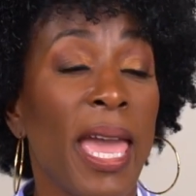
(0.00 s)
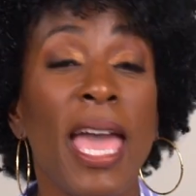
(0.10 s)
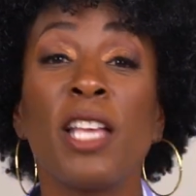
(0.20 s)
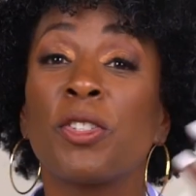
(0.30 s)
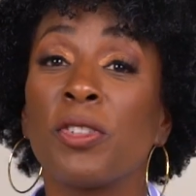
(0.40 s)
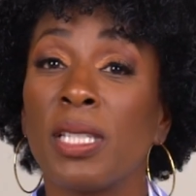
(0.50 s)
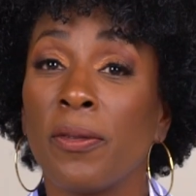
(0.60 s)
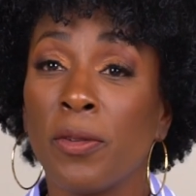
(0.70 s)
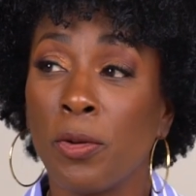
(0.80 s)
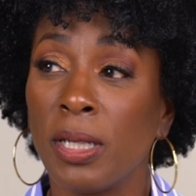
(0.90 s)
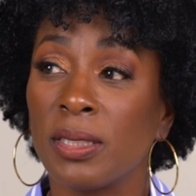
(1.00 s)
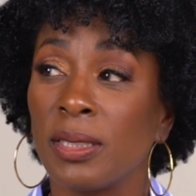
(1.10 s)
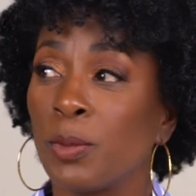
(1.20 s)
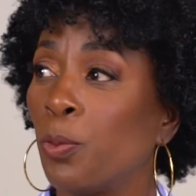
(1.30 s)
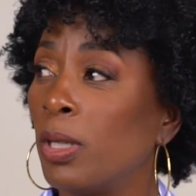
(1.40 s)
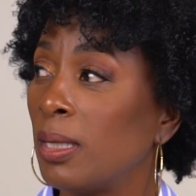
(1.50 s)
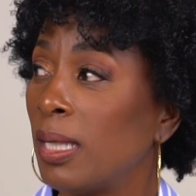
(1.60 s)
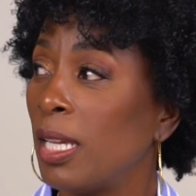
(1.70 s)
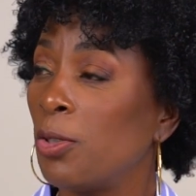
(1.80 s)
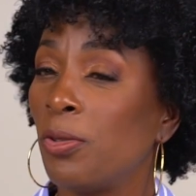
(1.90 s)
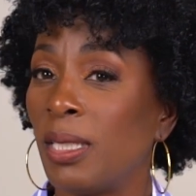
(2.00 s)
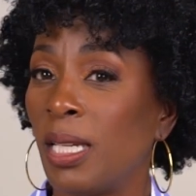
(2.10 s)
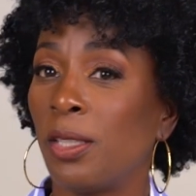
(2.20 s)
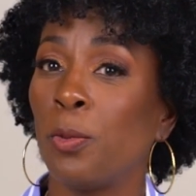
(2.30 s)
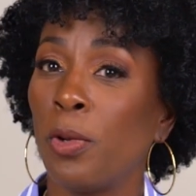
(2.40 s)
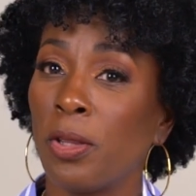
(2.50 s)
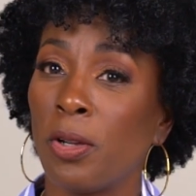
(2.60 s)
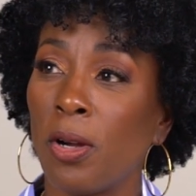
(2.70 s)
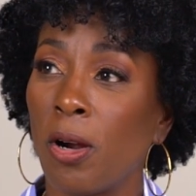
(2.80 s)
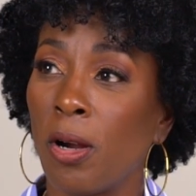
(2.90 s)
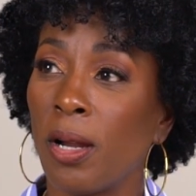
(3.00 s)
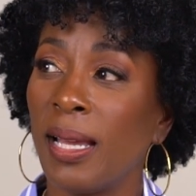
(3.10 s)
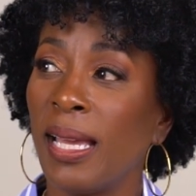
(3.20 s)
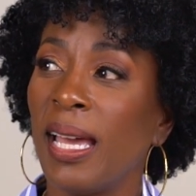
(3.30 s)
Ask yourself questions. What did they do to get to where they are?